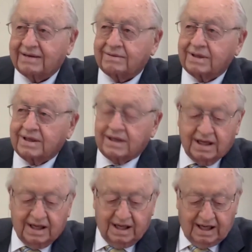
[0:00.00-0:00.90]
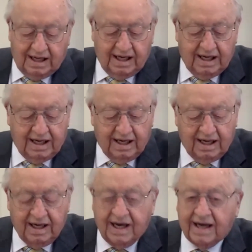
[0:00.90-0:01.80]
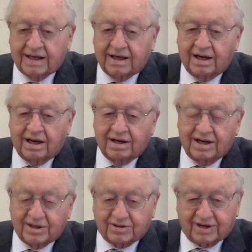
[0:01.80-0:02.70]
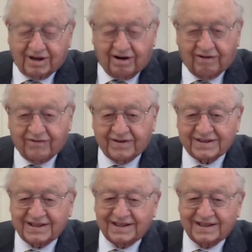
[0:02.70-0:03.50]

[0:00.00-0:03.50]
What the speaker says: And he had a district office,